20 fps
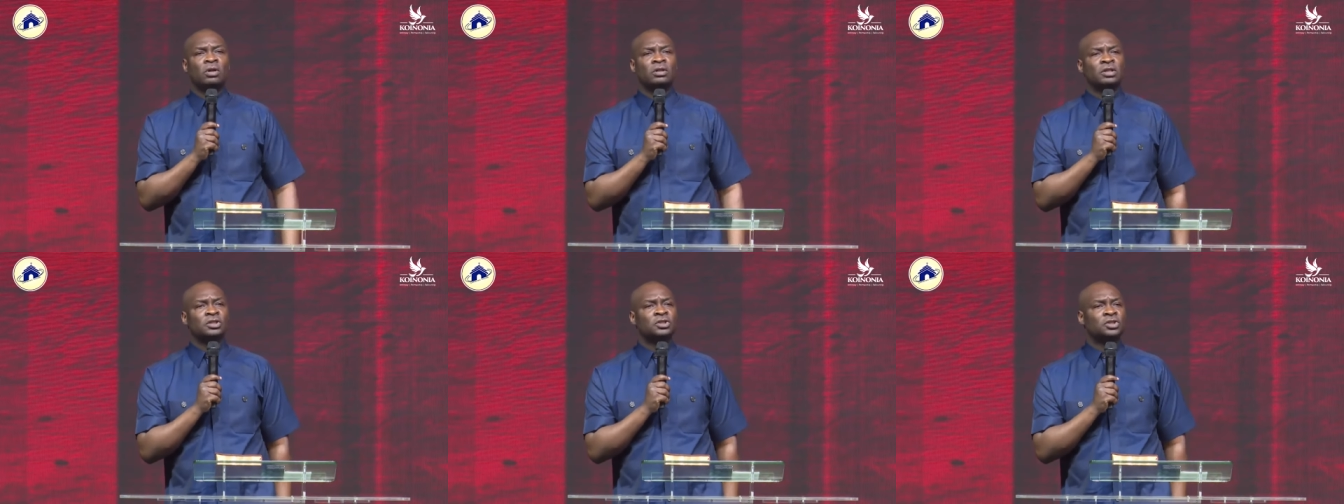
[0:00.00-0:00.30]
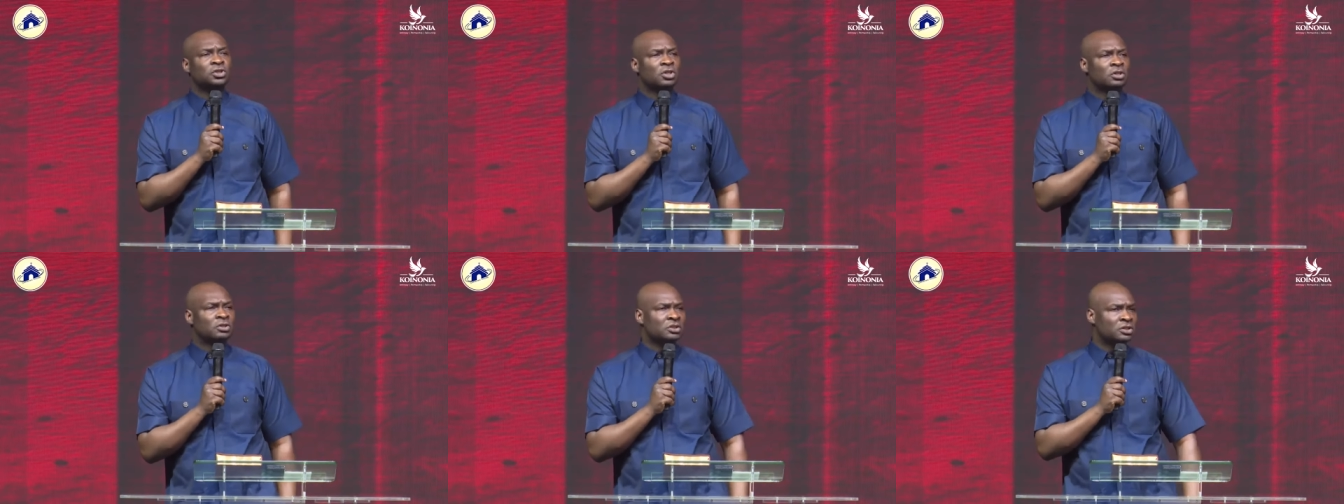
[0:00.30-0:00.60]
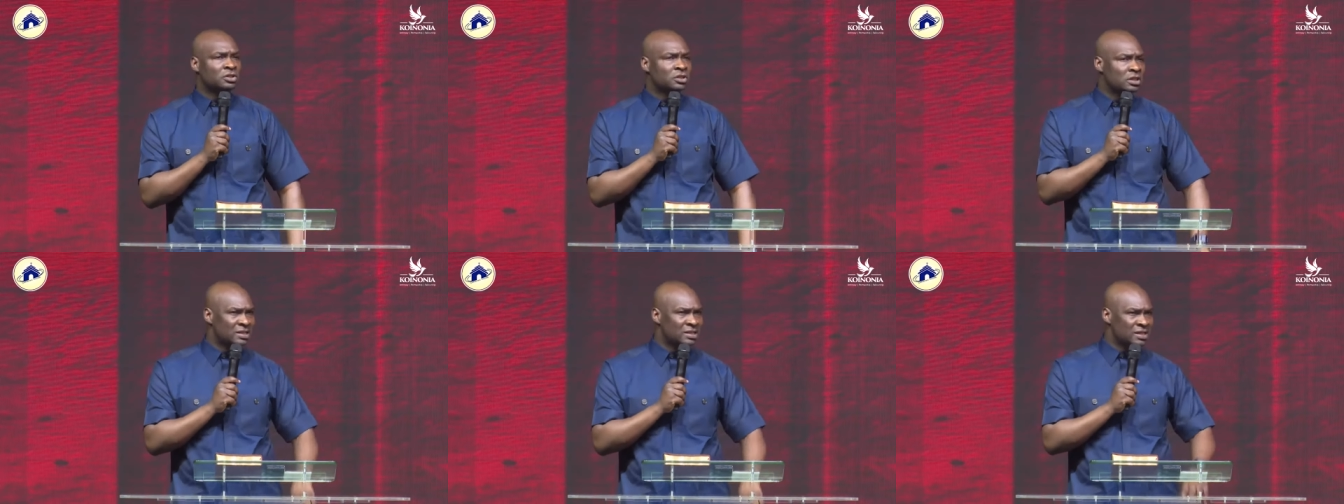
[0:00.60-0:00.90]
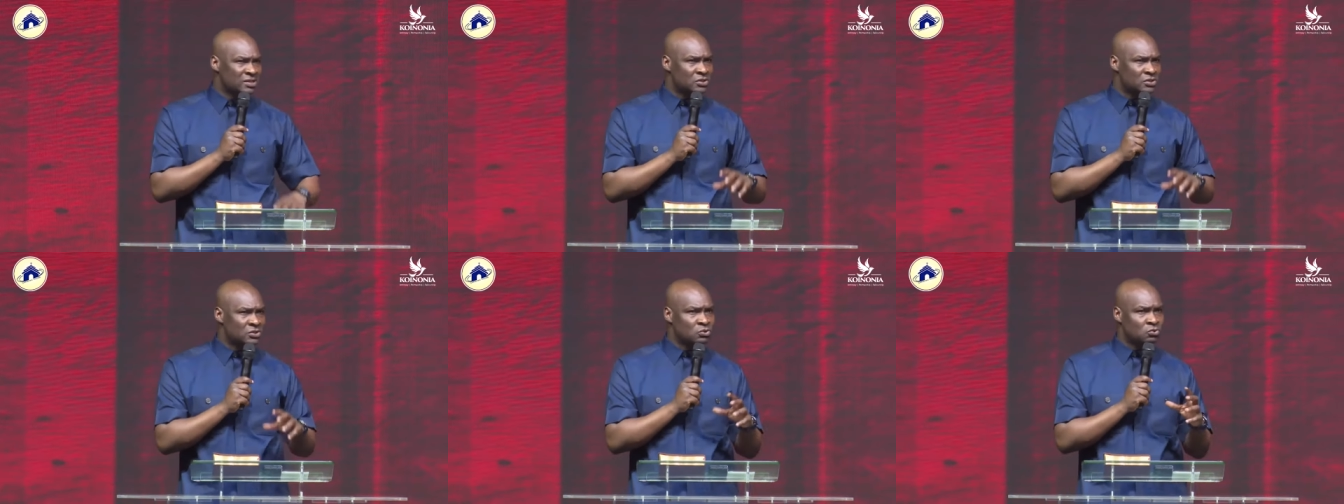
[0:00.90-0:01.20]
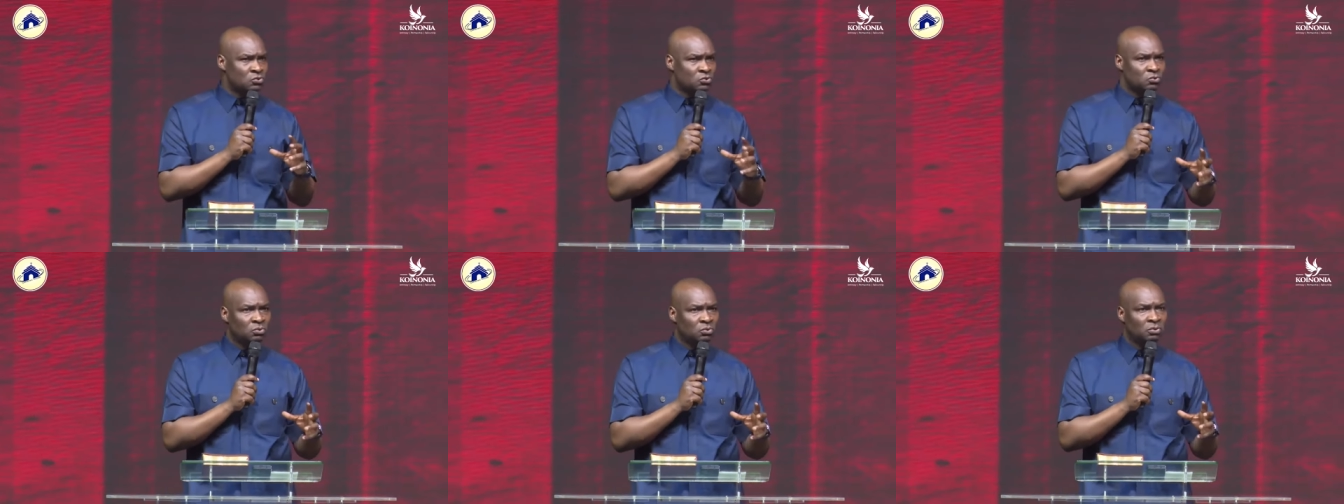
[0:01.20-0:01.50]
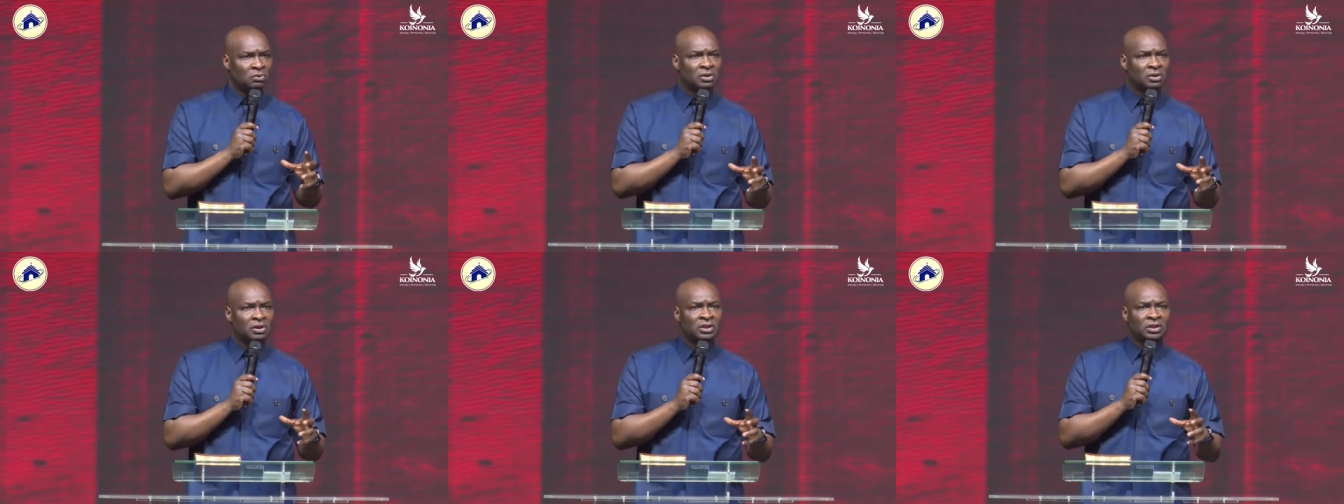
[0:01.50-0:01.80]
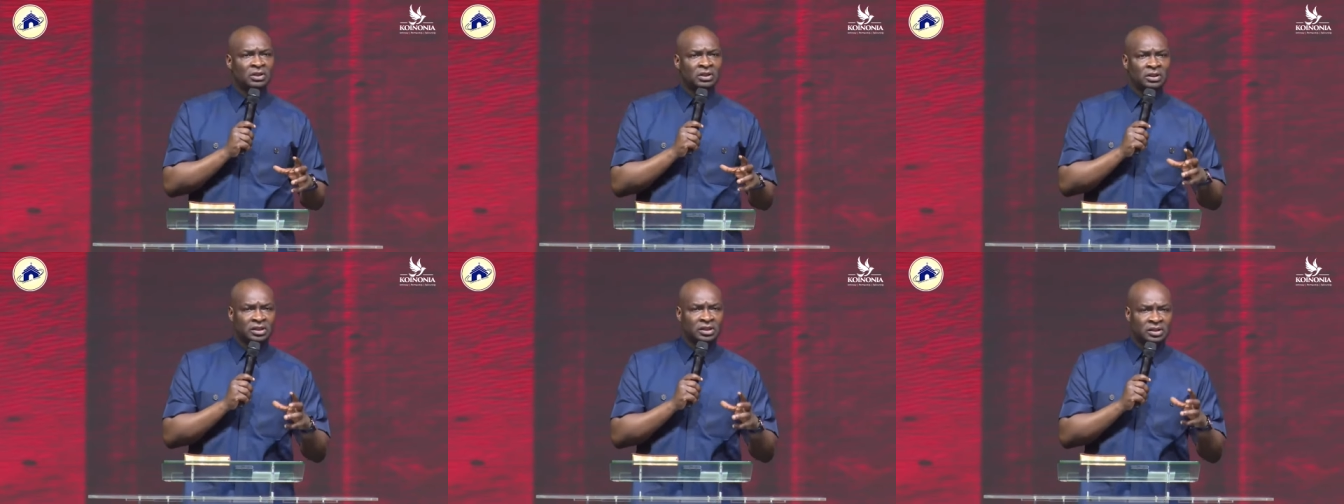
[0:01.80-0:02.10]
The church is a school,
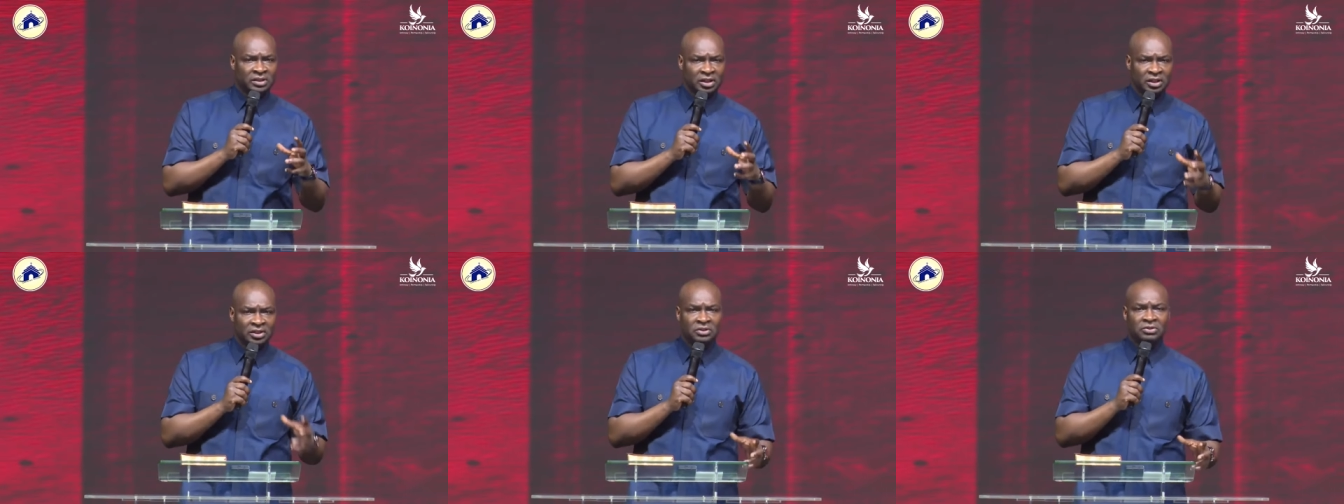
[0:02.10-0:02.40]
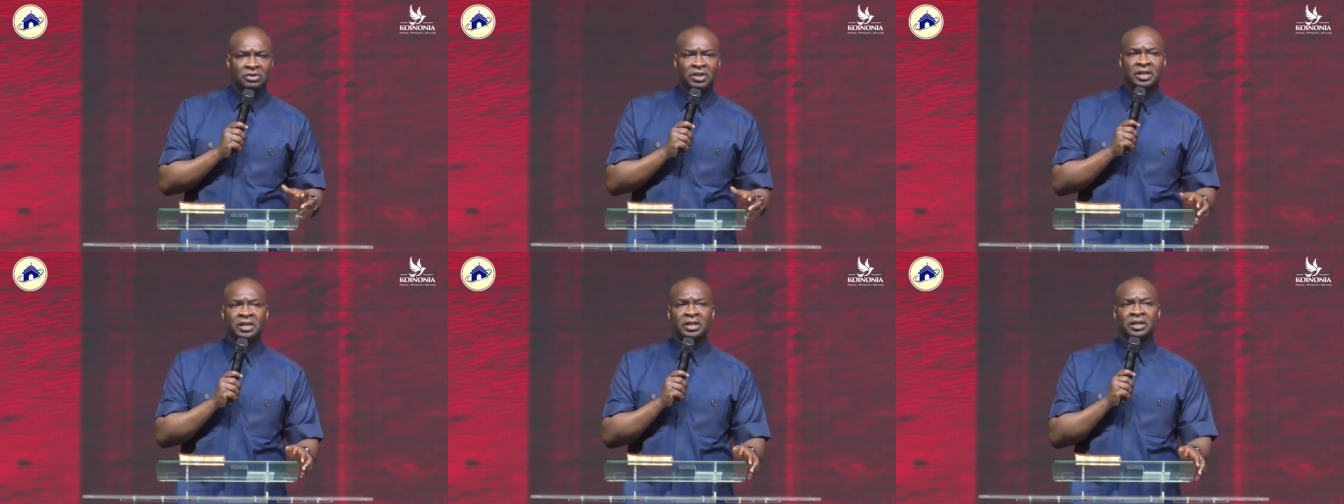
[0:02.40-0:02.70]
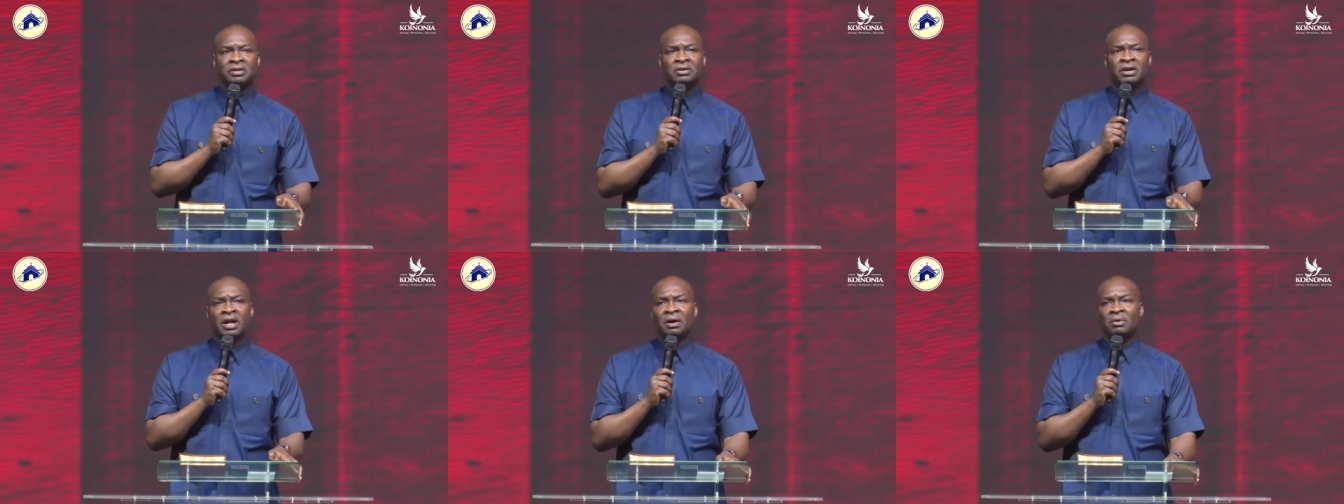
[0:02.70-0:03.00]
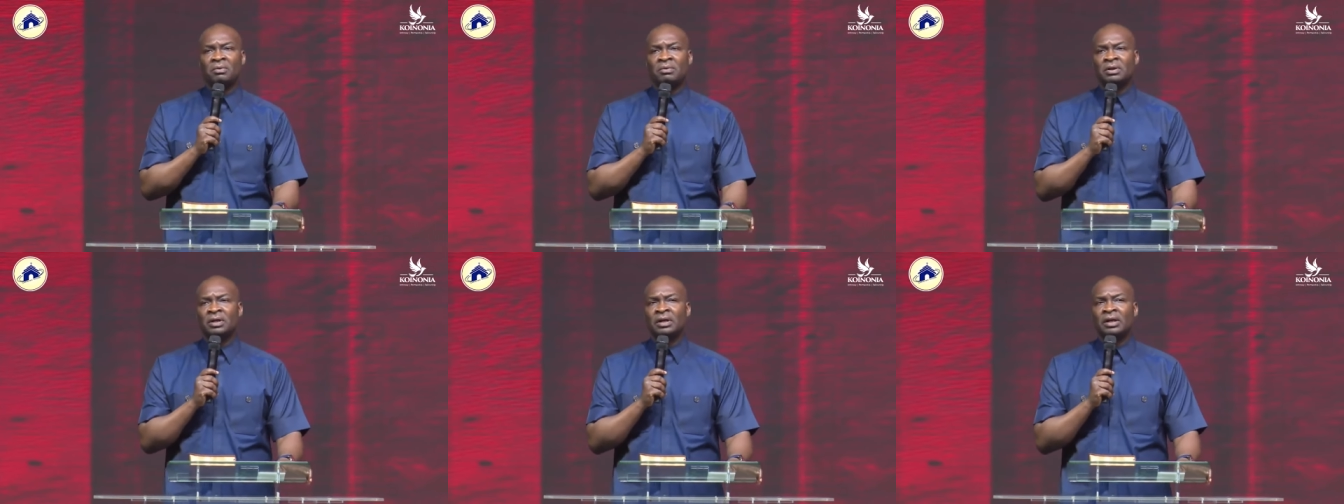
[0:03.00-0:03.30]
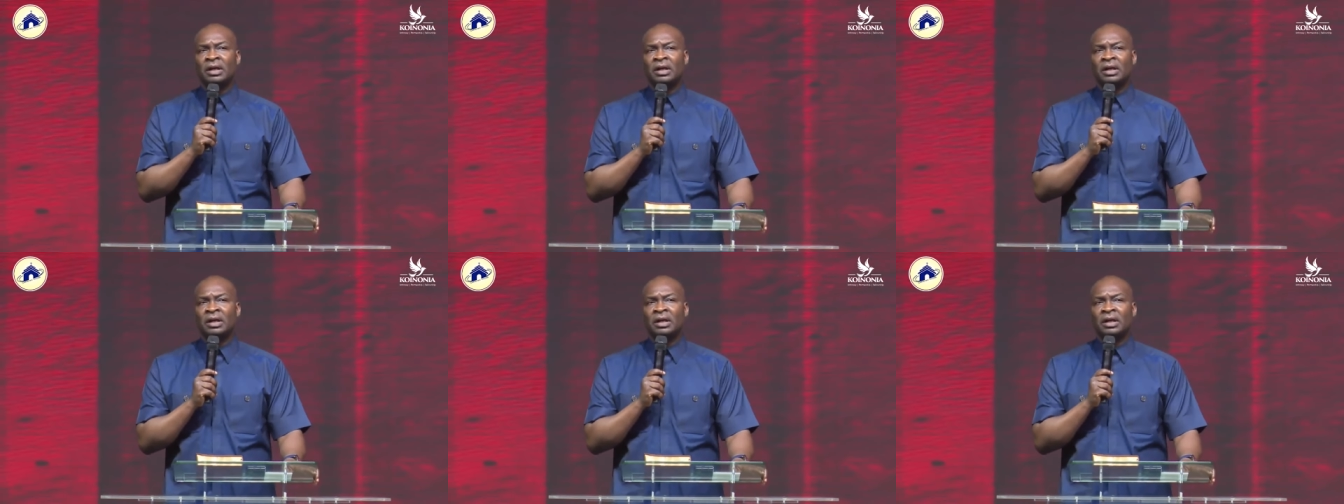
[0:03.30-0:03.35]
it's a training ground,